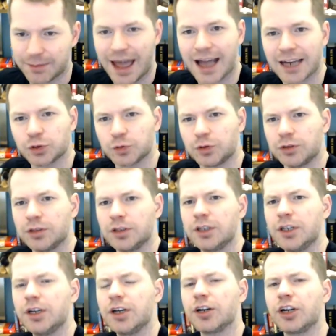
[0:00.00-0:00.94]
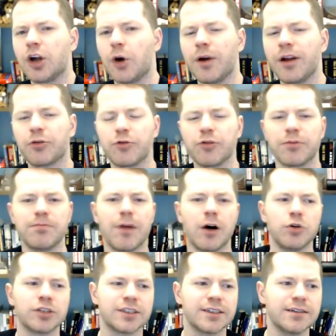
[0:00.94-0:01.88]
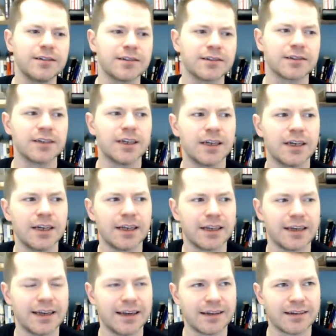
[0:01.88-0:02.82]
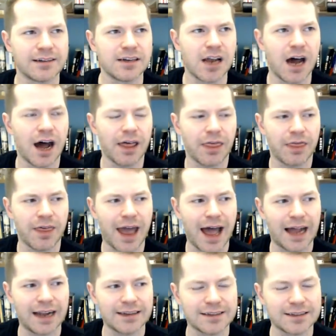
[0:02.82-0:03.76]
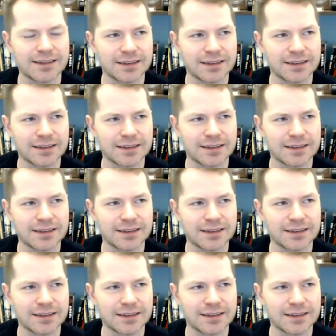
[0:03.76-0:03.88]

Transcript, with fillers: The actual going through the motions is not that